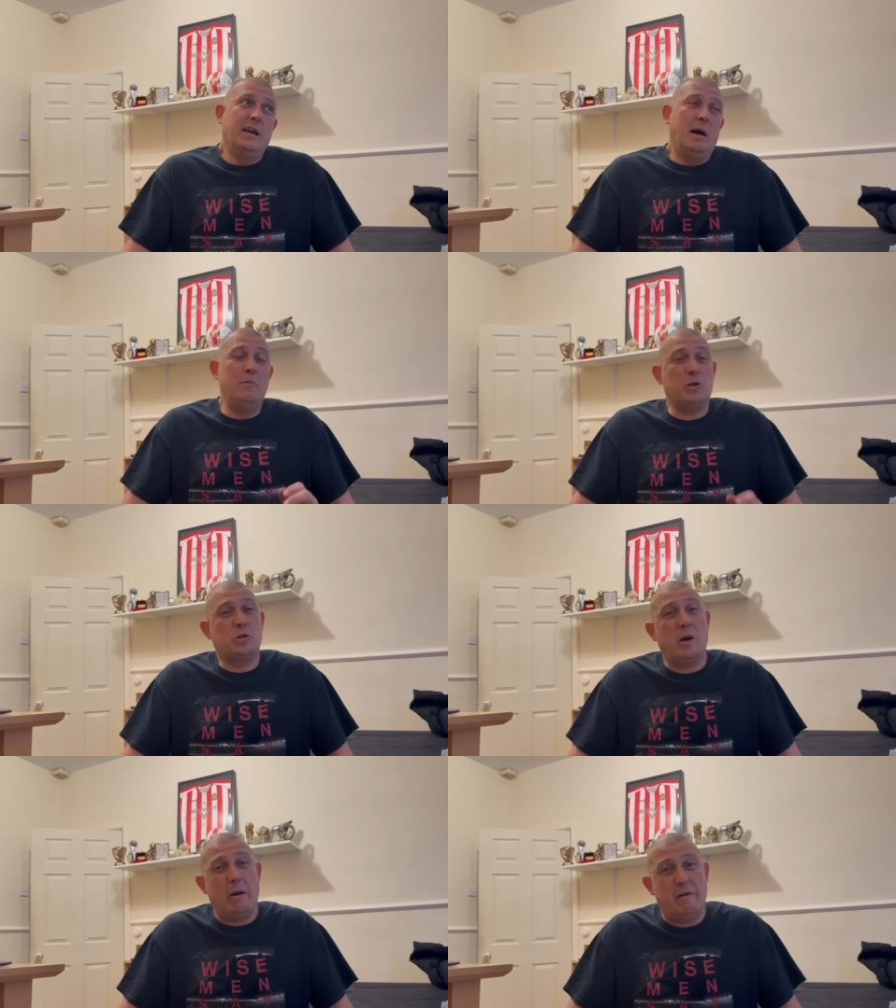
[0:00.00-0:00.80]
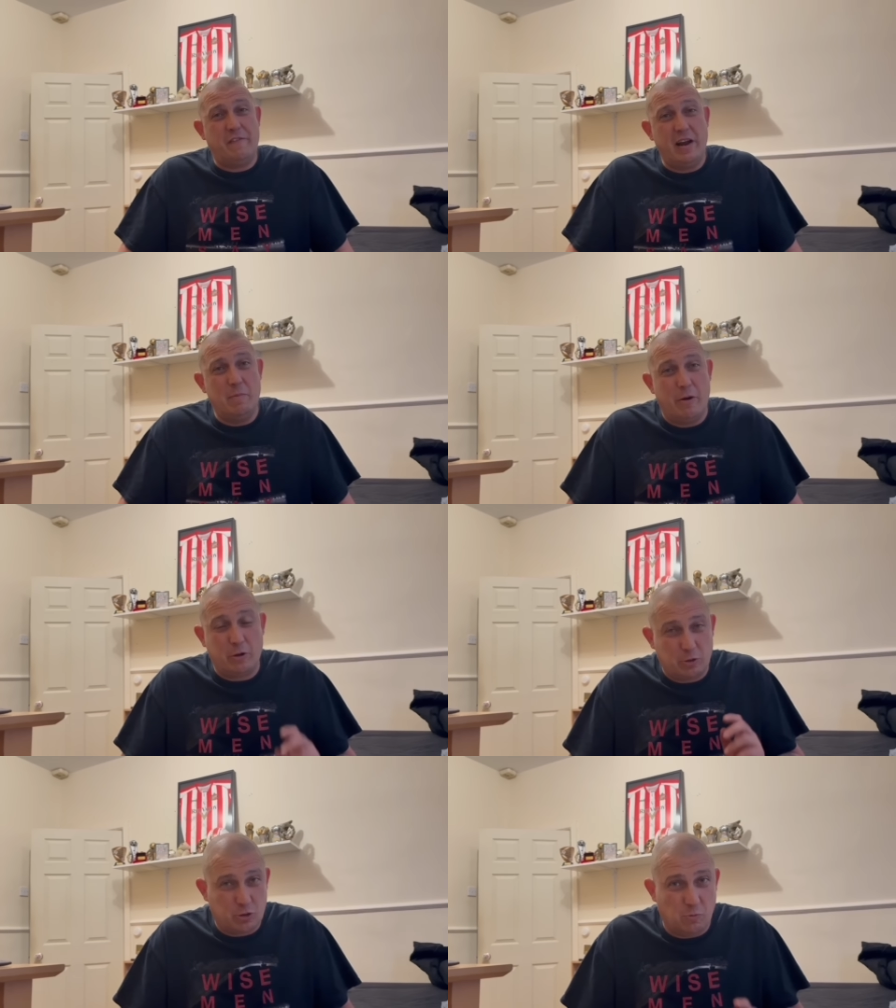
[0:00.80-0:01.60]
I'm not sure how I feel about it,
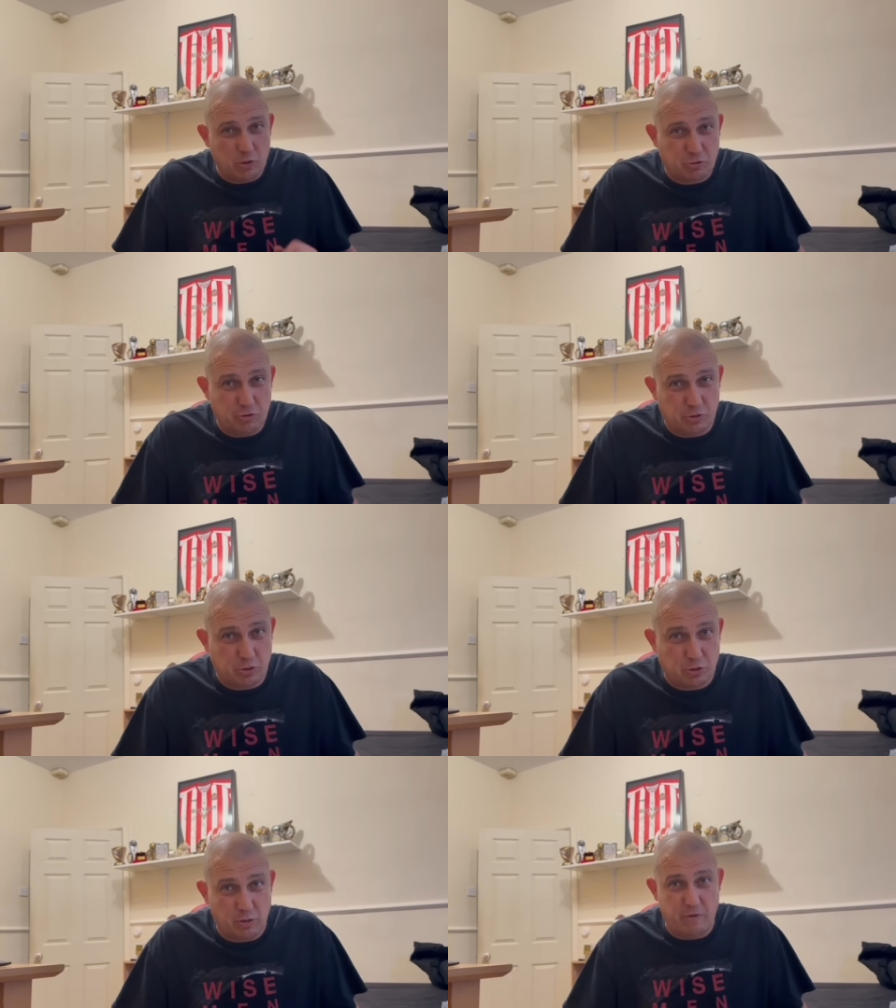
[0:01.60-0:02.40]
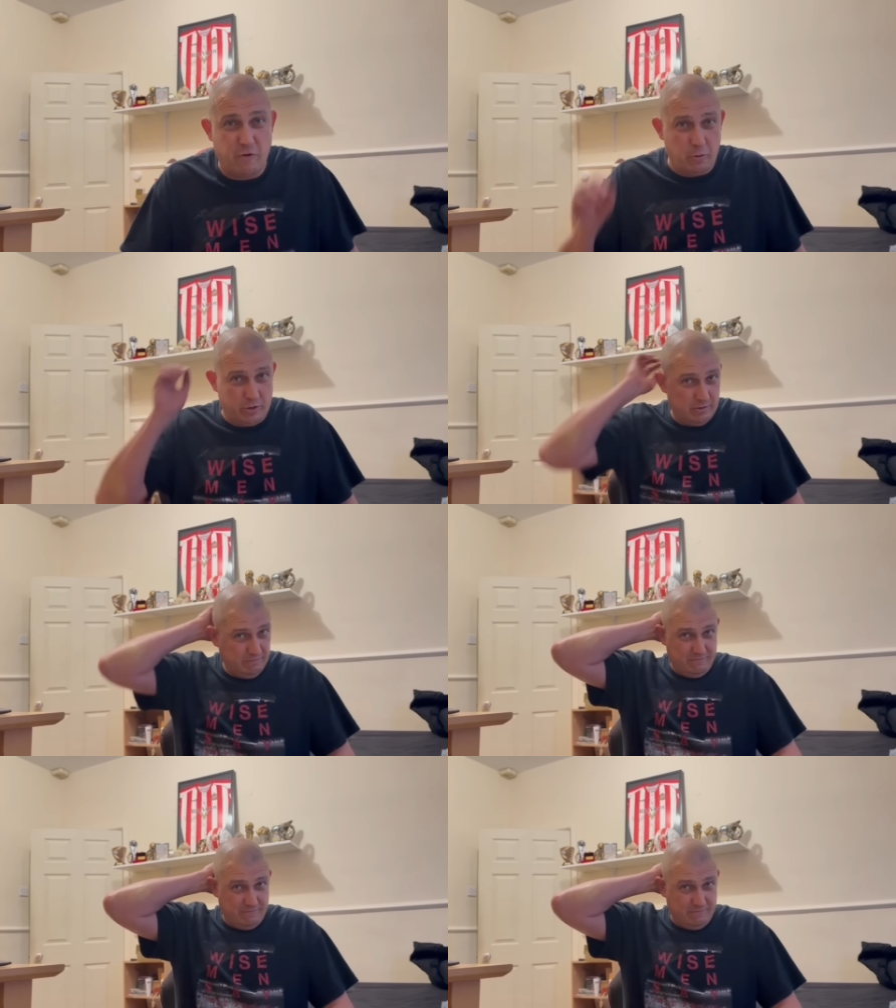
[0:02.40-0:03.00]
because someone's Christmas is going to be ruined.